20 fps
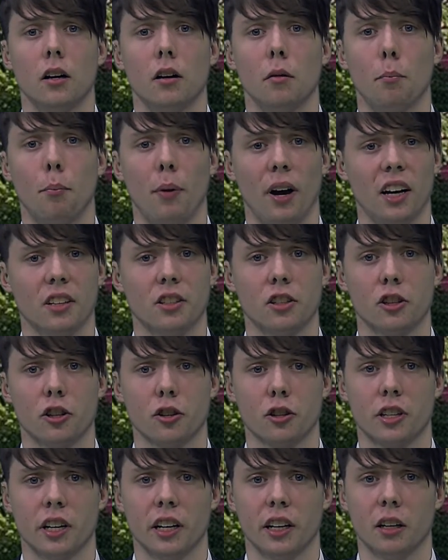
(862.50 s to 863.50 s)
Passengers
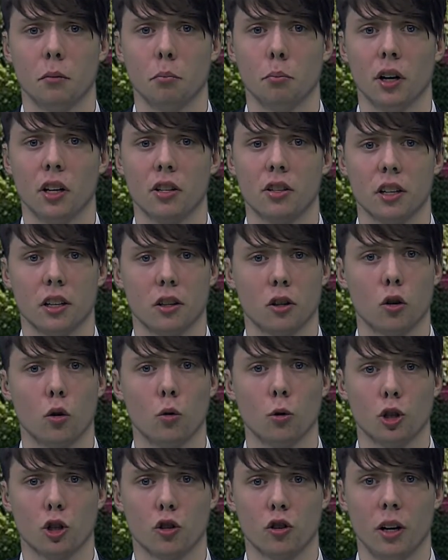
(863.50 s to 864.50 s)
taking bus and
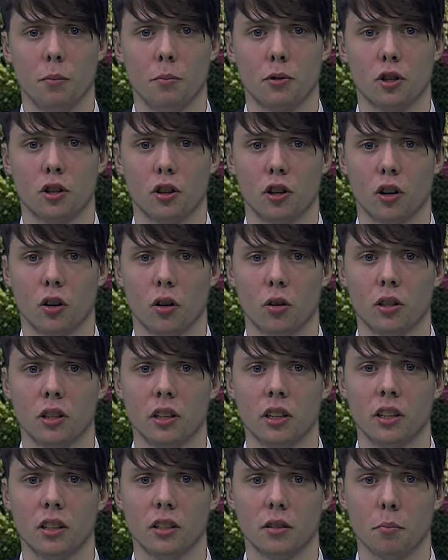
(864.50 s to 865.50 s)
coach trips to the
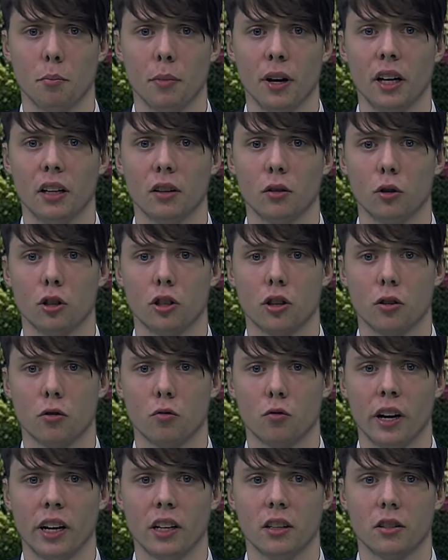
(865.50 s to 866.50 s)
continent may lose their
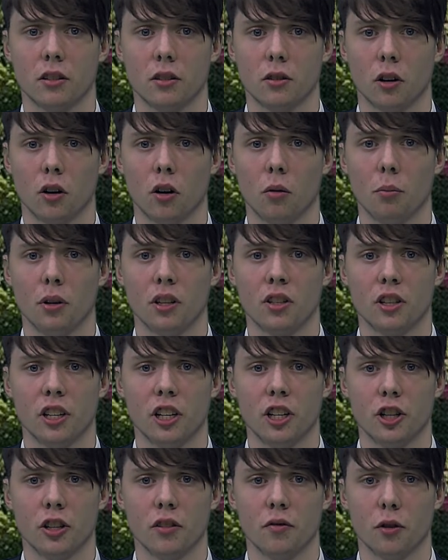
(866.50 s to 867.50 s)
right to
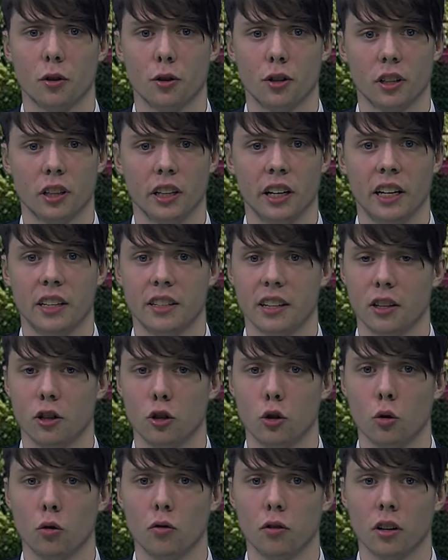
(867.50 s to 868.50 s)
compensation for delays in
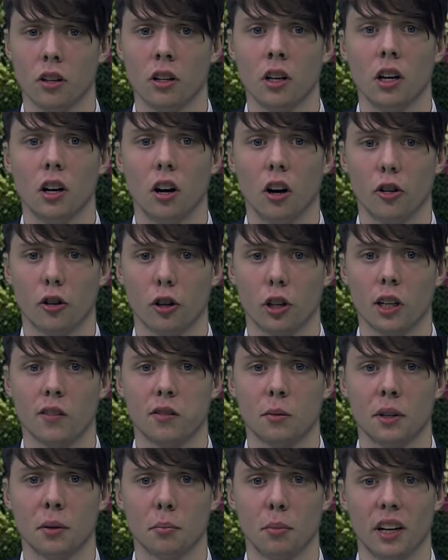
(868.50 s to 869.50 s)
Dover under
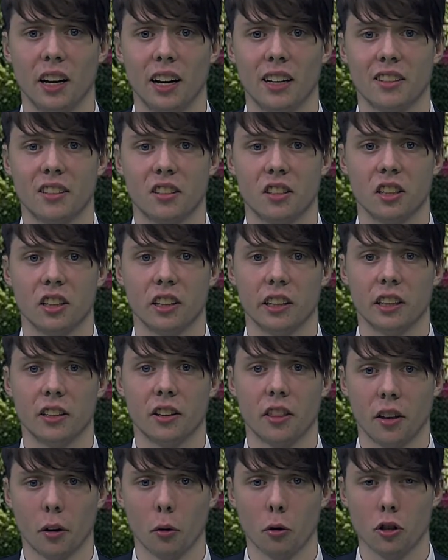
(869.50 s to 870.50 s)
government plans to delete
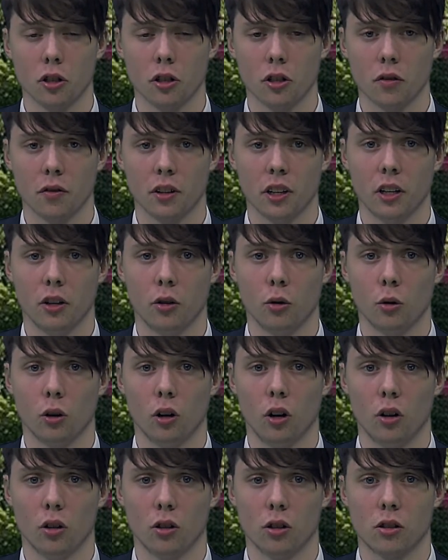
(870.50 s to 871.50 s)
thousands of EU
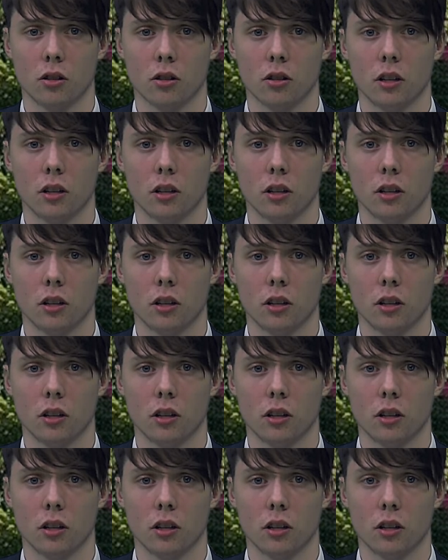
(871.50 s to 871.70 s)
laws.